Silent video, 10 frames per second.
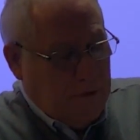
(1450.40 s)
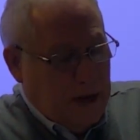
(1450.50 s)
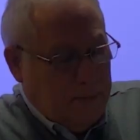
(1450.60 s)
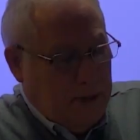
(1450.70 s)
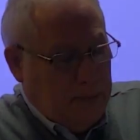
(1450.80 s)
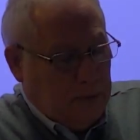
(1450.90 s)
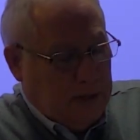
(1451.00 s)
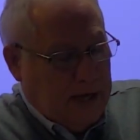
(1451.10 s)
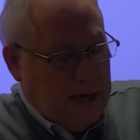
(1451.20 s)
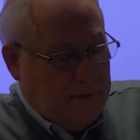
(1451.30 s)
got people
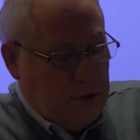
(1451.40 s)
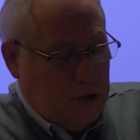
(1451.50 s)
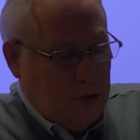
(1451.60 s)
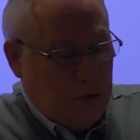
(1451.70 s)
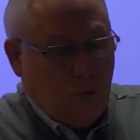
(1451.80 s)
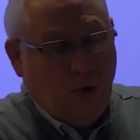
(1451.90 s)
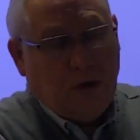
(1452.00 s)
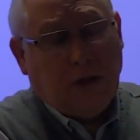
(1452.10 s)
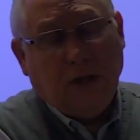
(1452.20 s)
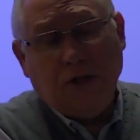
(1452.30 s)
that have issues with
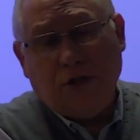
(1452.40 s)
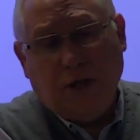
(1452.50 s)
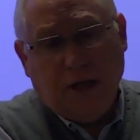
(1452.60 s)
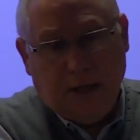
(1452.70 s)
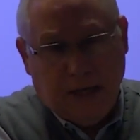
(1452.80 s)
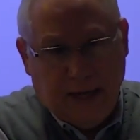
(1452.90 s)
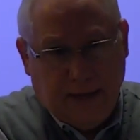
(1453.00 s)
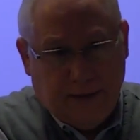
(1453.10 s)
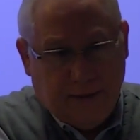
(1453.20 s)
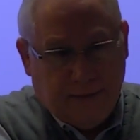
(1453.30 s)
clenching at
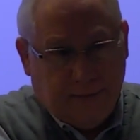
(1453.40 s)
night,